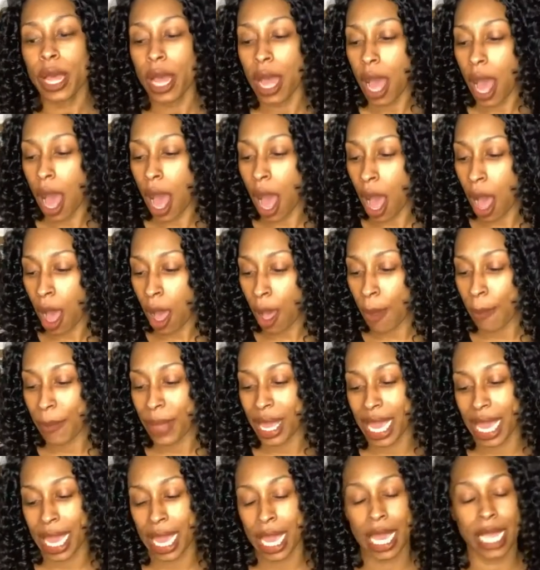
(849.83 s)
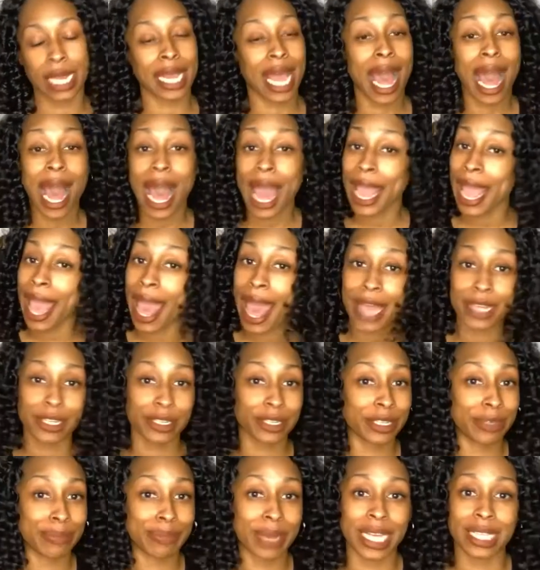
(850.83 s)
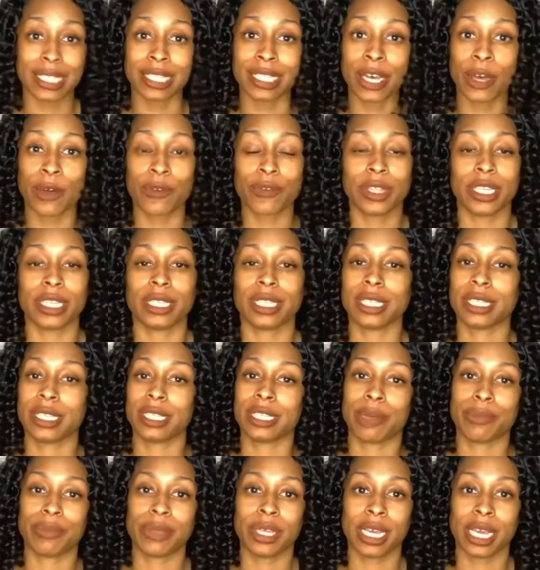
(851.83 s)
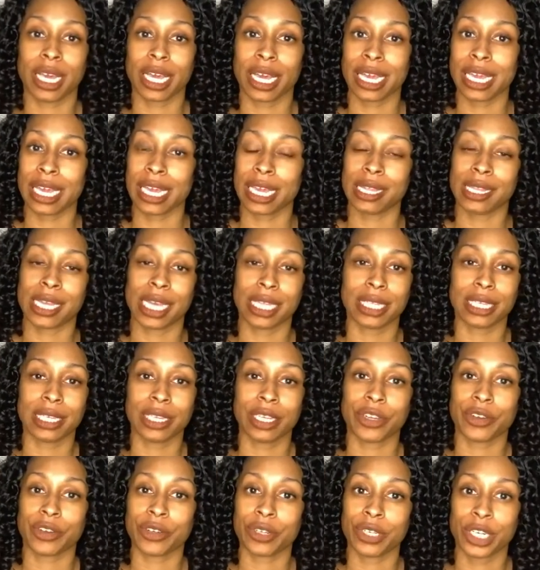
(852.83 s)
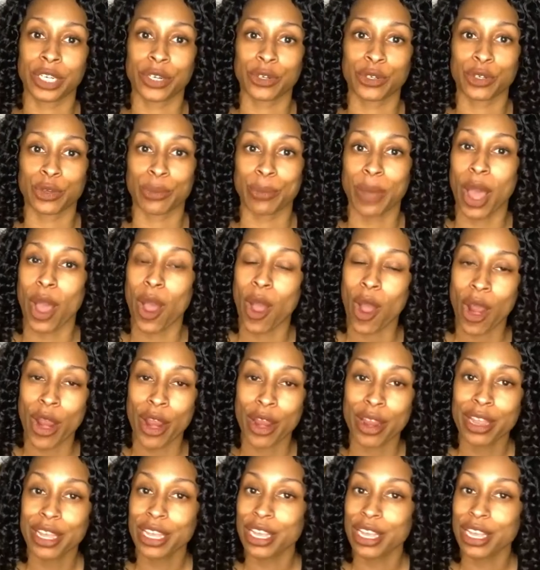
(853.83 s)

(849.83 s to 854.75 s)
And I actually myself, this is something, again, that's near and dear to my heart.